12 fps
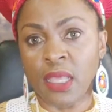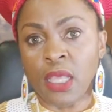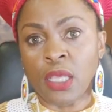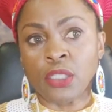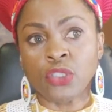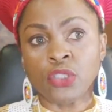
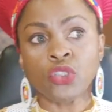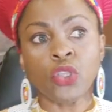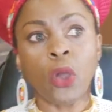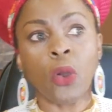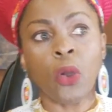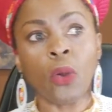
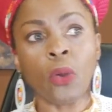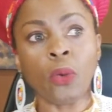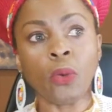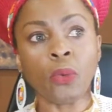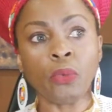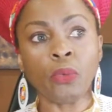So
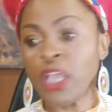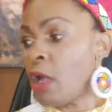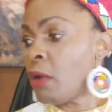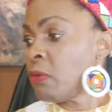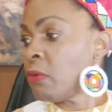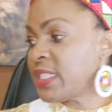we
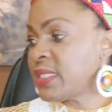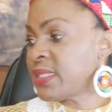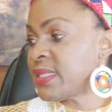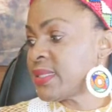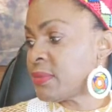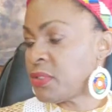always,
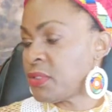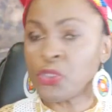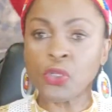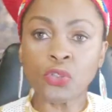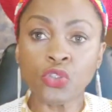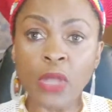you know,
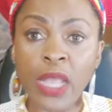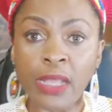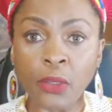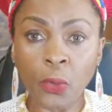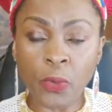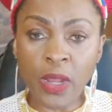drag
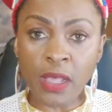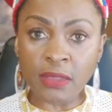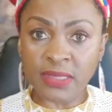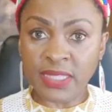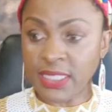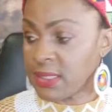around
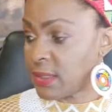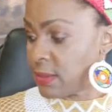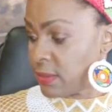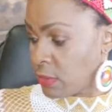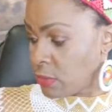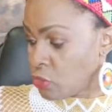these
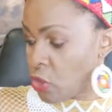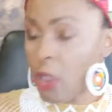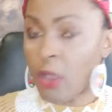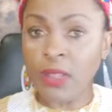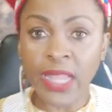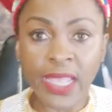
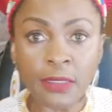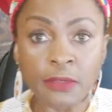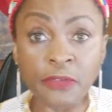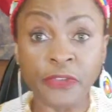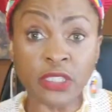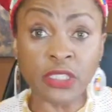tall
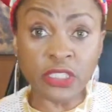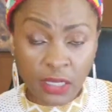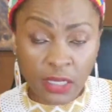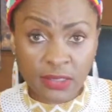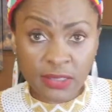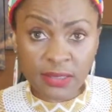elephant
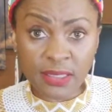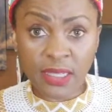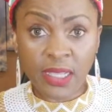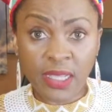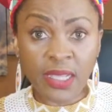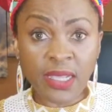tusks
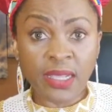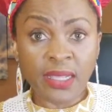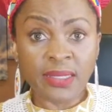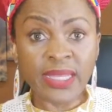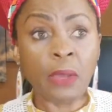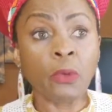
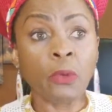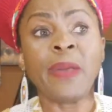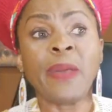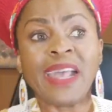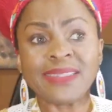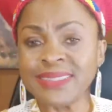that were
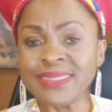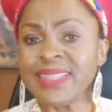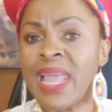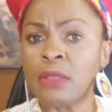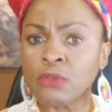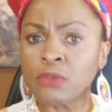passed
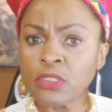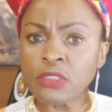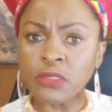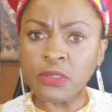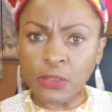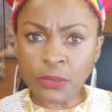down
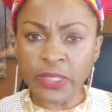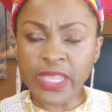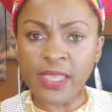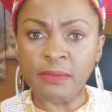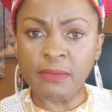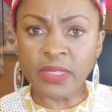to
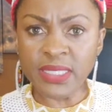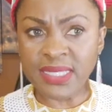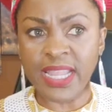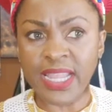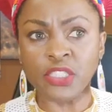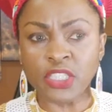him. Is
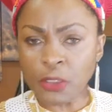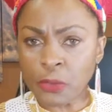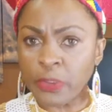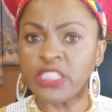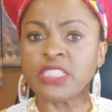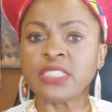like
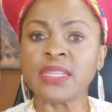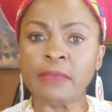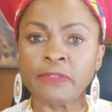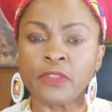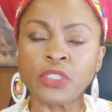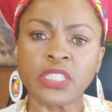generation
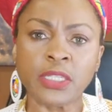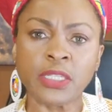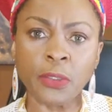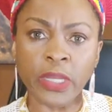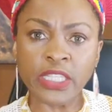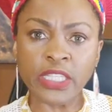after
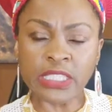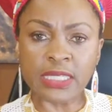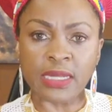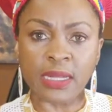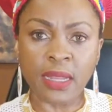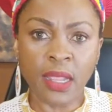
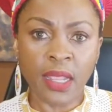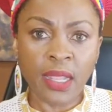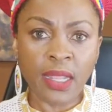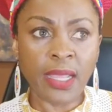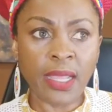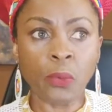generation.
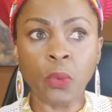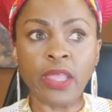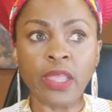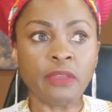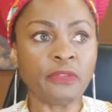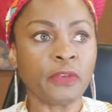Like
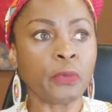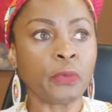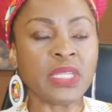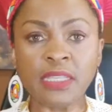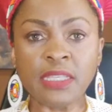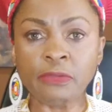wherever we
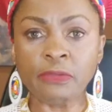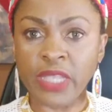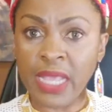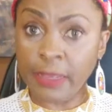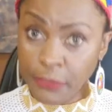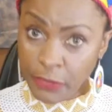live, we
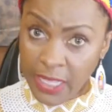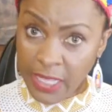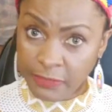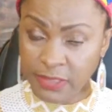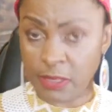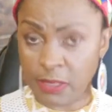have to have
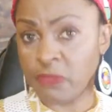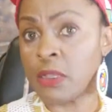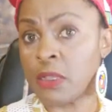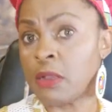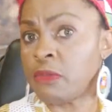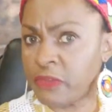something
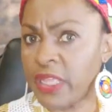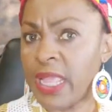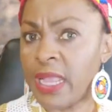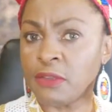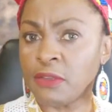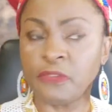of
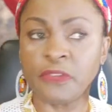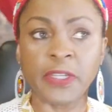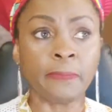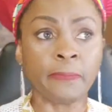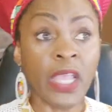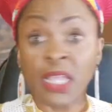elephant.
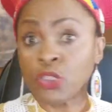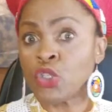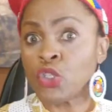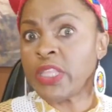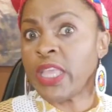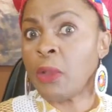So
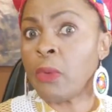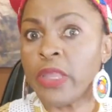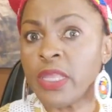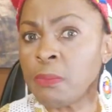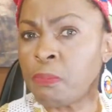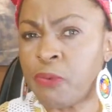they were
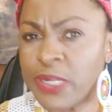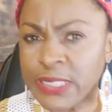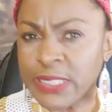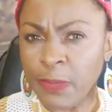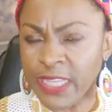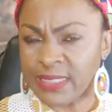impressed
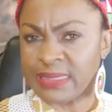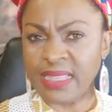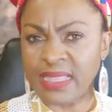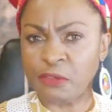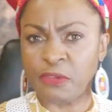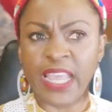by
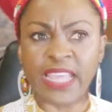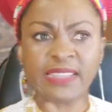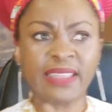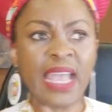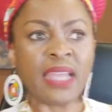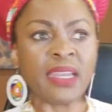stuff like
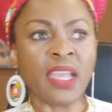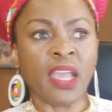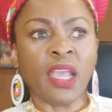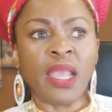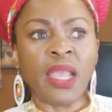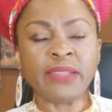that.
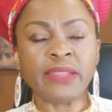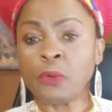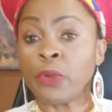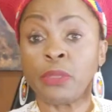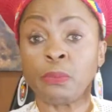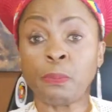They were
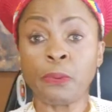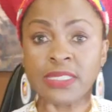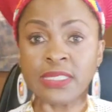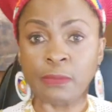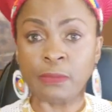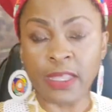
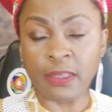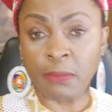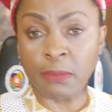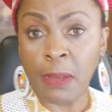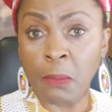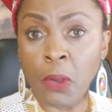impressed by my
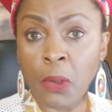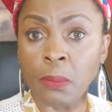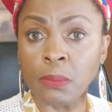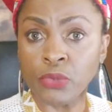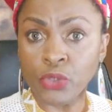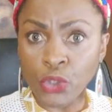
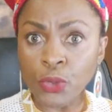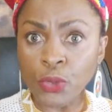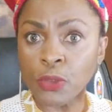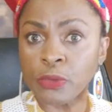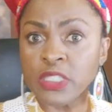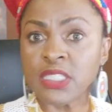mom
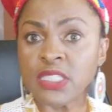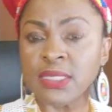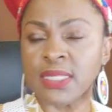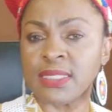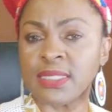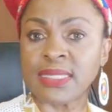jewelries
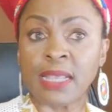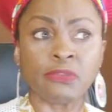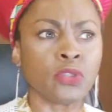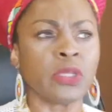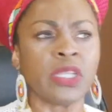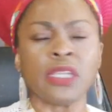and stuff. So
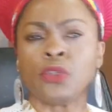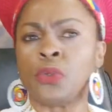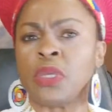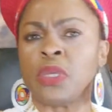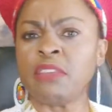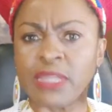they knew
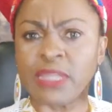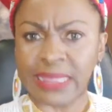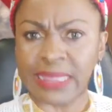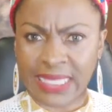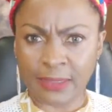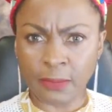
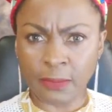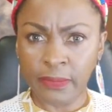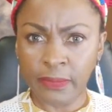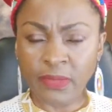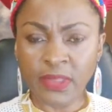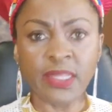everything.
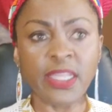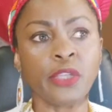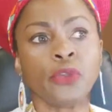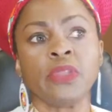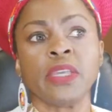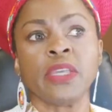They knew
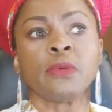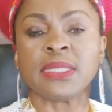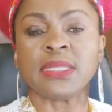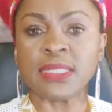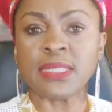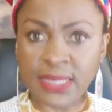there was
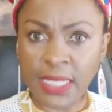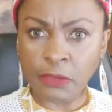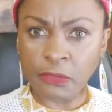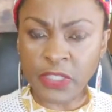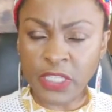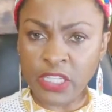a safe
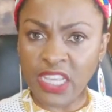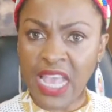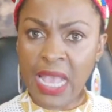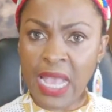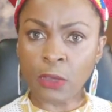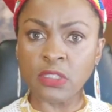in the
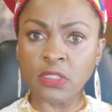house.